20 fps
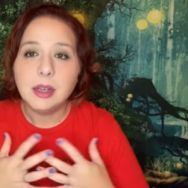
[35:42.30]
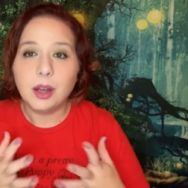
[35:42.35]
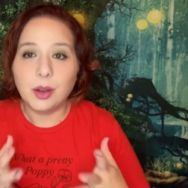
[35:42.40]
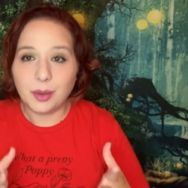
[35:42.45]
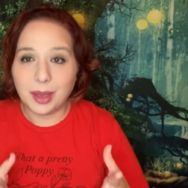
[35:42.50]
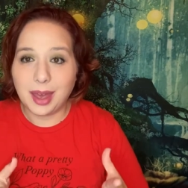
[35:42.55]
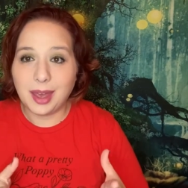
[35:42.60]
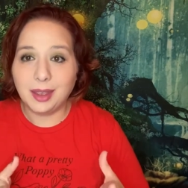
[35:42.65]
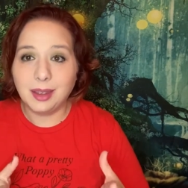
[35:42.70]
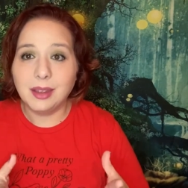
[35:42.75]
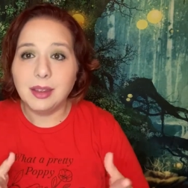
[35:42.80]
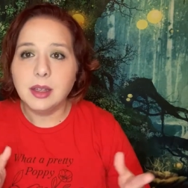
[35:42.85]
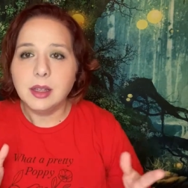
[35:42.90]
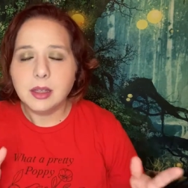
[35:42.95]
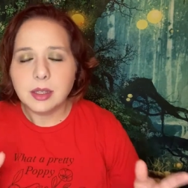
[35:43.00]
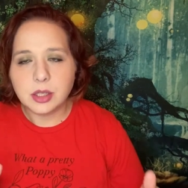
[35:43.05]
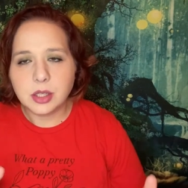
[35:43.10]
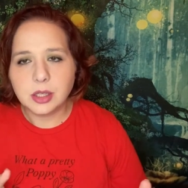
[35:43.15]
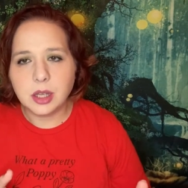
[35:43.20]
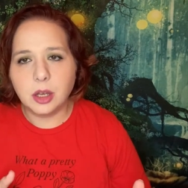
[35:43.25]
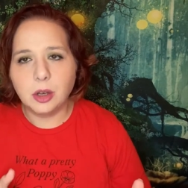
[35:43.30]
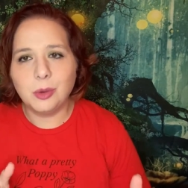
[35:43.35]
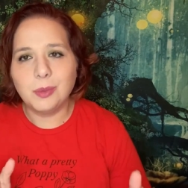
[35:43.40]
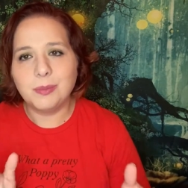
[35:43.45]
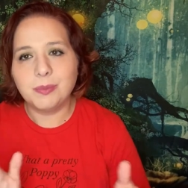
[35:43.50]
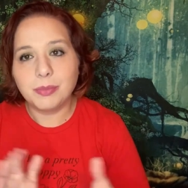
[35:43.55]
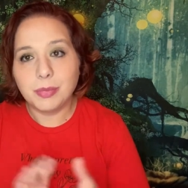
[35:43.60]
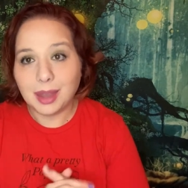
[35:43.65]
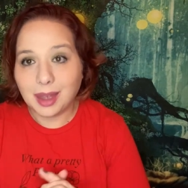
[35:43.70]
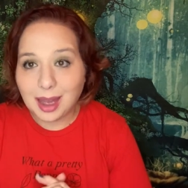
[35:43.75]
okay.
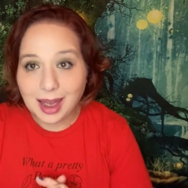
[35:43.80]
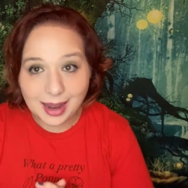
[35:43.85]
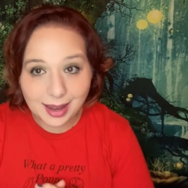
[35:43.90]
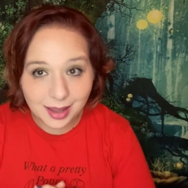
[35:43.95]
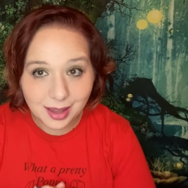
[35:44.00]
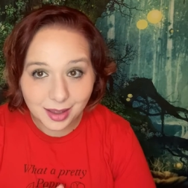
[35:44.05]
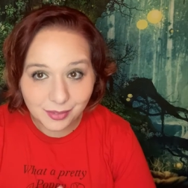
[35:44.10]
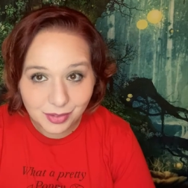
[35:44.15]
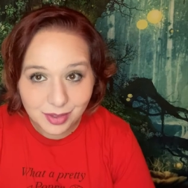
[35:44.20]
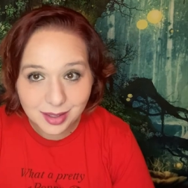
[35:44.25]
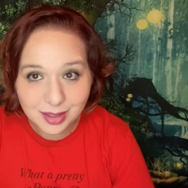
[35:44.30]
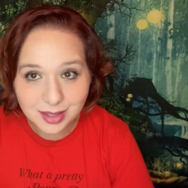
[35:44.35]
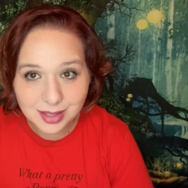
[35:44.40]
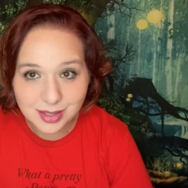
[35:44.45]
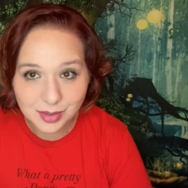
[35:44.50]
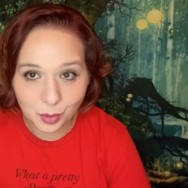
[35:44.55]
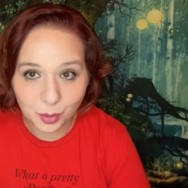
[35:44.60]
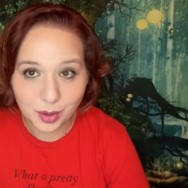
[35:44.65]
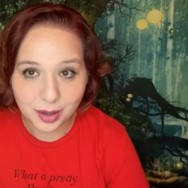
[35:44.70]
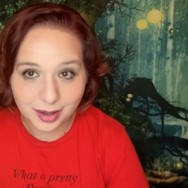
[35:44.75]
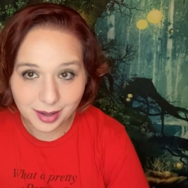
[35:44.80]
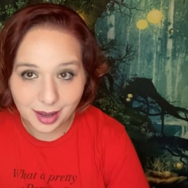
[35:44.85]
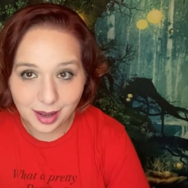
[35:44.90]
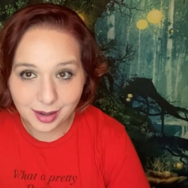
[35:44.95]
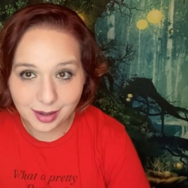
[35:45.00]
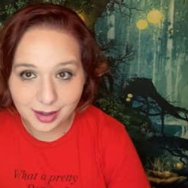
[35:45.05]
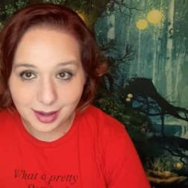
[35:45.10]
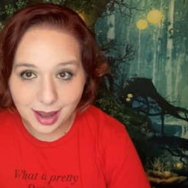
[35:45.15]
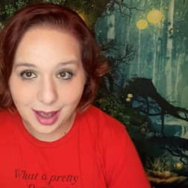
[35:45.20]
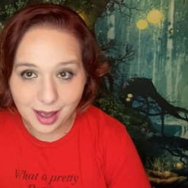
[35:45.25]
So I gave this story a
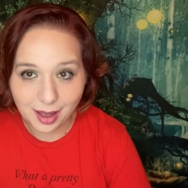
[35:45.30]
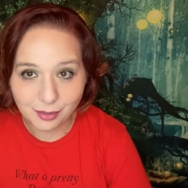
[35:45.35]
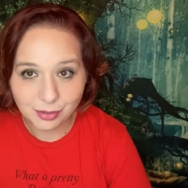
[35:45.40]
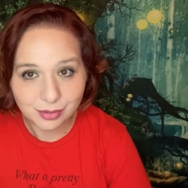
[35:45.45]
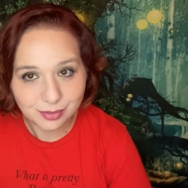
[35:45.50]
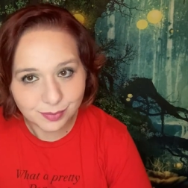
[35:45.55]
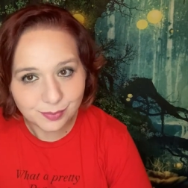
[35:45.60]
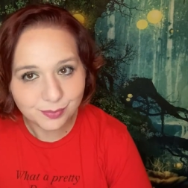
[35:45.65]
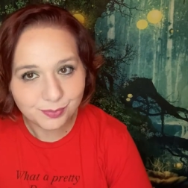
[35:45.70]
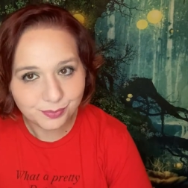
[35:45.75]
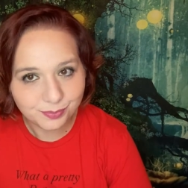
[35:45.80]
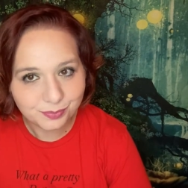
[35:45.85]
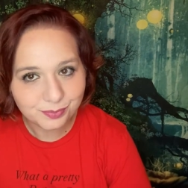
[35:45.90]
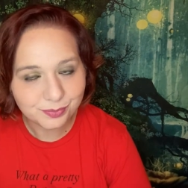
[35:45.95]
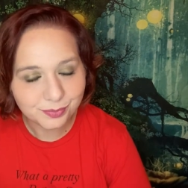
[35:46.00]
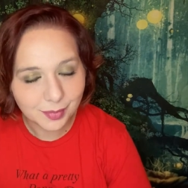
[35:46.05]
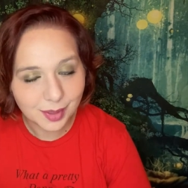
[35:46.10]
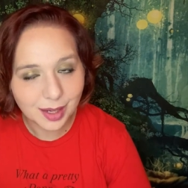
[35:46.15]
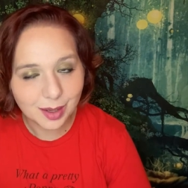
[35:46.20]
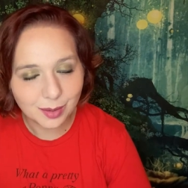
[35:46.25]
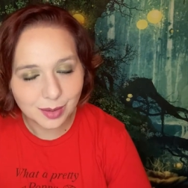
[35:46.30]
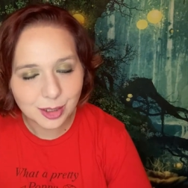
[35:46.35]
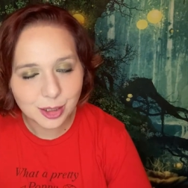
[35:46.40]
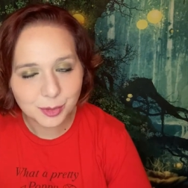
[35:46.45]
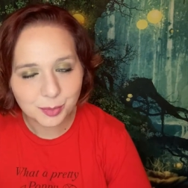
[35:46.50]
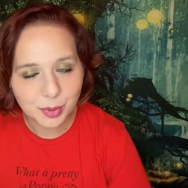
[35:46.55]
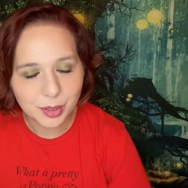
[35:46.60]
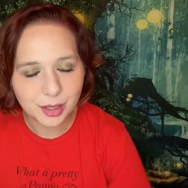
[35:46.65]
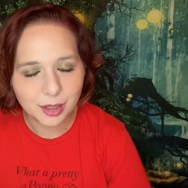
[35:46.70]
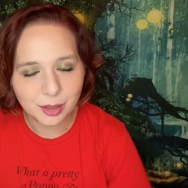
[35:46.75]
nine and a half, which
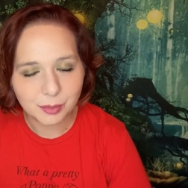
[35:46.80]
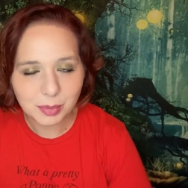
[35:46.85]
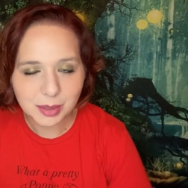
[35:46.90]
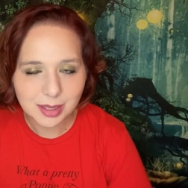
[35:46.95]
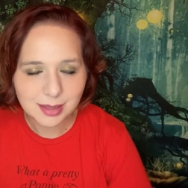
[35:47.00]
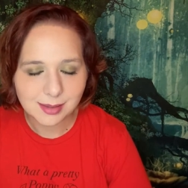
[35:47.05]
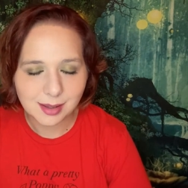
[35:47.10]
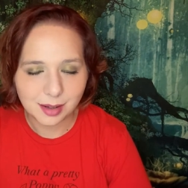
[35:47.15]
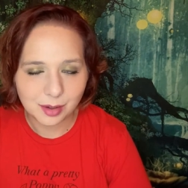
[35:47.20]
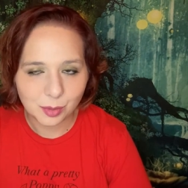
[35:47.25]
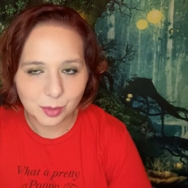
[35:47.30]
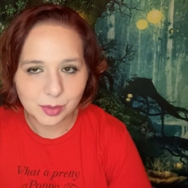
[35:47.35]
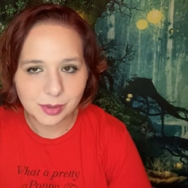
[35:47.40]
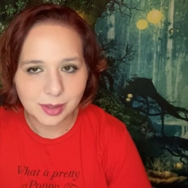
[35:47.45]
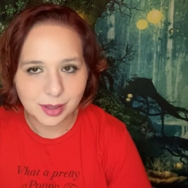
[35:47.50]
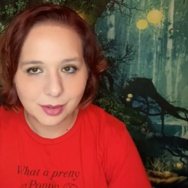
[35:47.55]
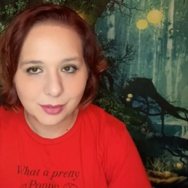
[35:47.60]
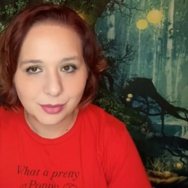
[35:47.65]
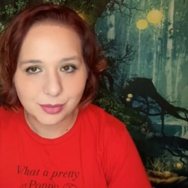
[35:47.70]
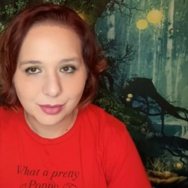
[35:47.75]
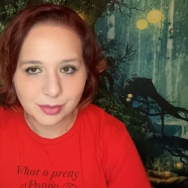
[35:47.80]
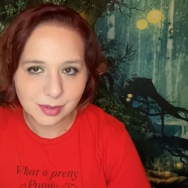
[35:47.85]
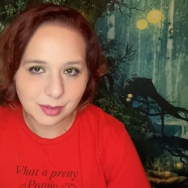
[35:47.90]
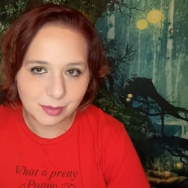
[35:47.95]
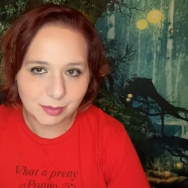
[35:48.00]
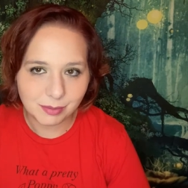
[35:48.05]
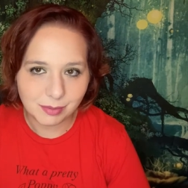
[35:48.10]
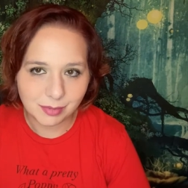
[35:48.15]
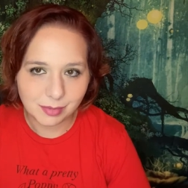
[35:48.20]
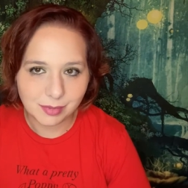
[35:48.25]
is pretty good because I don't give
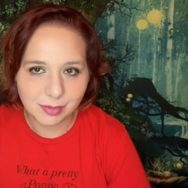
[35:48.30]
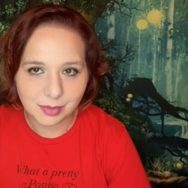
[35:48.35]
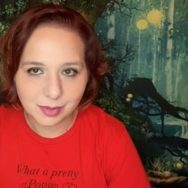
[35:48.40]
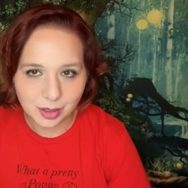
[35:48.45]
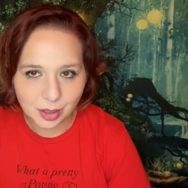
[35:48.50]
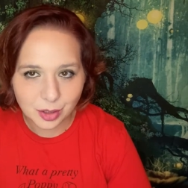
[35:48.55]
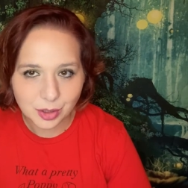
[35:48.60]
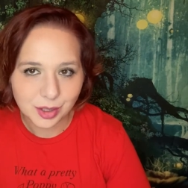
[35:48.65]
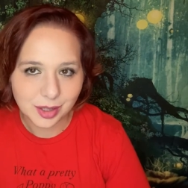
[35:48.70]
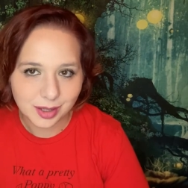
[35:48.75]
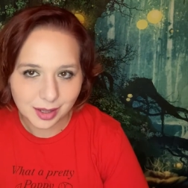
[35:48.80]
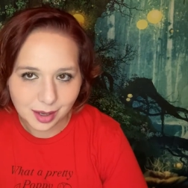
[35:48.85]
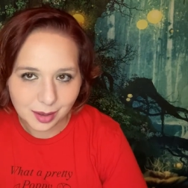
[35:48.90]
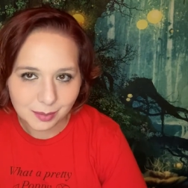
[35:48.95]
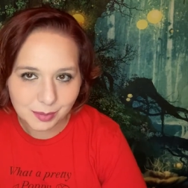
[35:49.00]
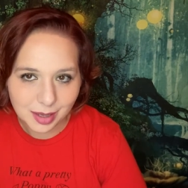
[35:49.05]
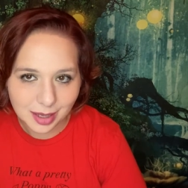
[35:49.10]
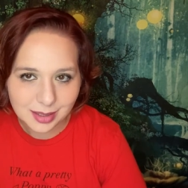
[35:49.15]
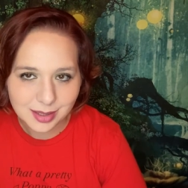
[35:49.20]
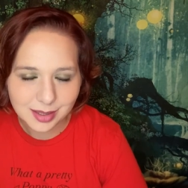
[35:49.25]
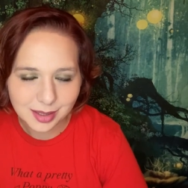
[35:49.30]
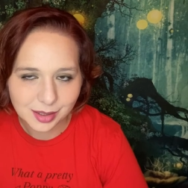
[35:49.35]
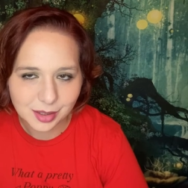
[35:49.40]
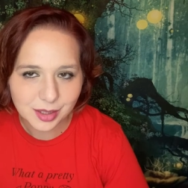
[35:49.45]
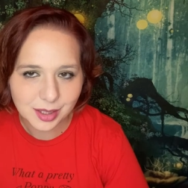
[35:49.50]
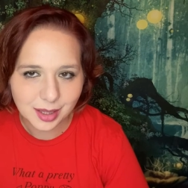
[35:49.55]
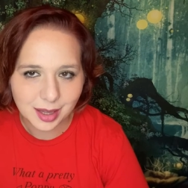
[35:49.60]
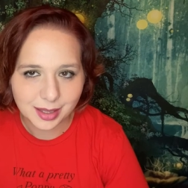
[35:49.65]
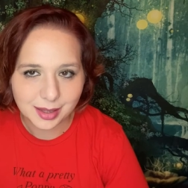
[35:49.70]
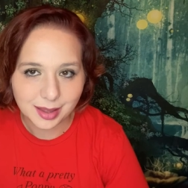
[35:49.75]
usually um, I stick
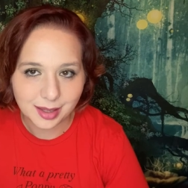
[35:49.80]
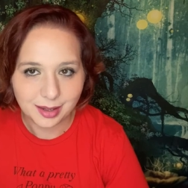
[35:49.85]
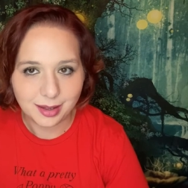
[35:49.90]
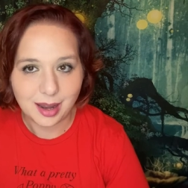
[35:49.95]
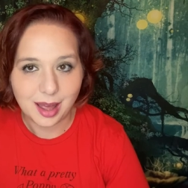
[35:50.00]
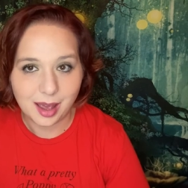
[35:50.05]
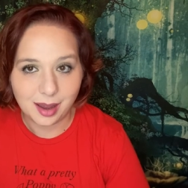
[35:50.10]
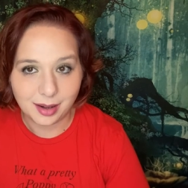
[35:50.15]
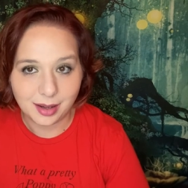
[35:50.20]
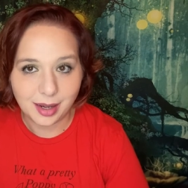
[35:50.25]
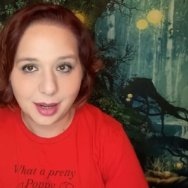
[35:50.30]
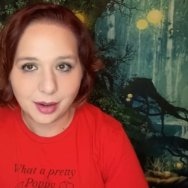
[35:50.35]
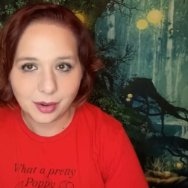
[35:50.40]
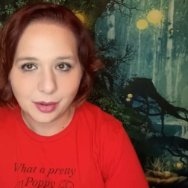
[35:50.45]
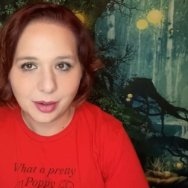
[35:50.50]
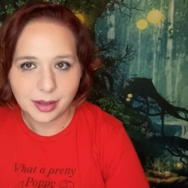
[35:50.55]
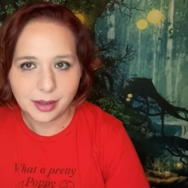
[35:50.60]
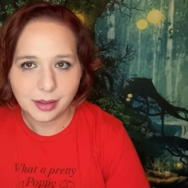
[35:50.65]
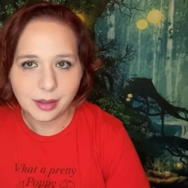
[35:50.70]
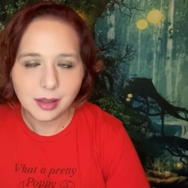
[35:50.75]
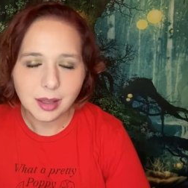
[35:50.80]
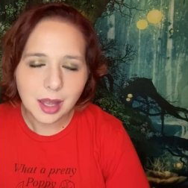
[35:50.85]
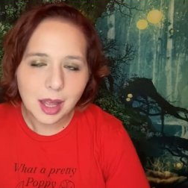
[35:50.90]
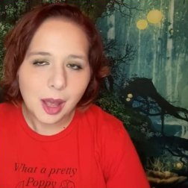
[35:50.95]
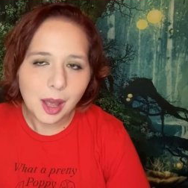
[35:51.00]
to like the nine area.